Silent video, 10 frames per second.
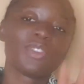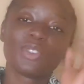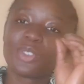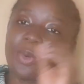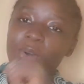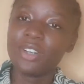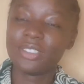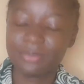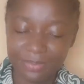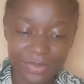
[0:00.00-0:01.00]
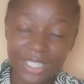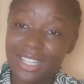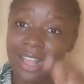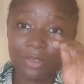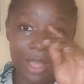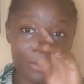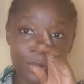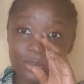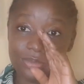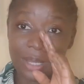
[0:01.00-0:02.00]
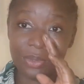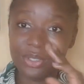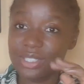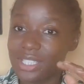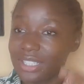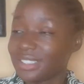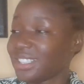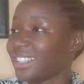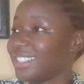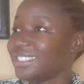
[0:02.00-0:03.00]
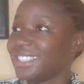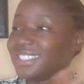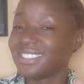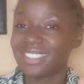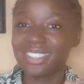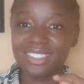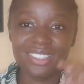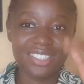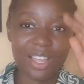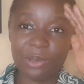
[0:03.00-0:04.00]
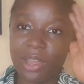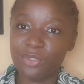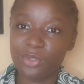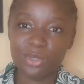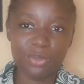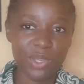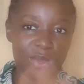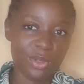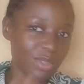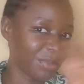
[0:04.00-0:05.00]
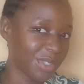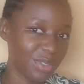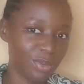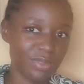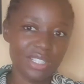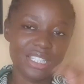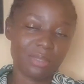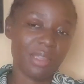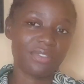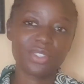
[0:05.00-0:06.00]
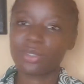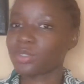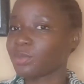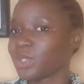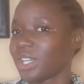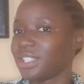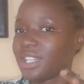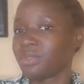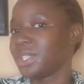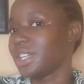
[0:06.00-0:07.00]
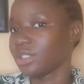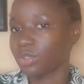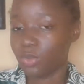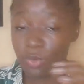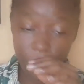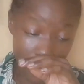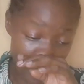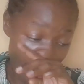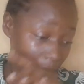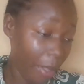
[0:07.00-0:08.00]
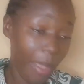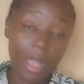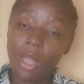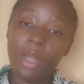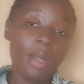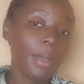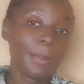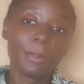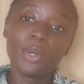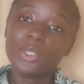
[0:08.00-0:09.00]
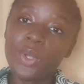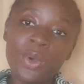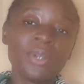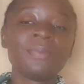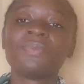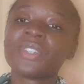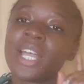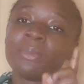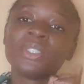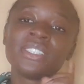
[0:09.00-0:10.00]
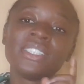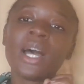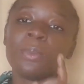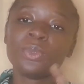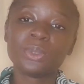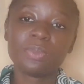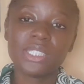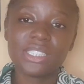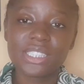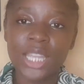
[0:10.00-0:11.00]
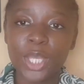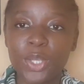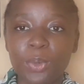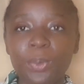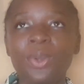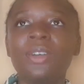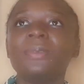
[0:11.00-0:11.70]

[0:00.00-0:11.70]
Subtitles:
So that's why I'm not using anything. And then there is it. I would used wig or something to lift my face or something and earring and go. But no, I'm not in that mood, please. Thank you.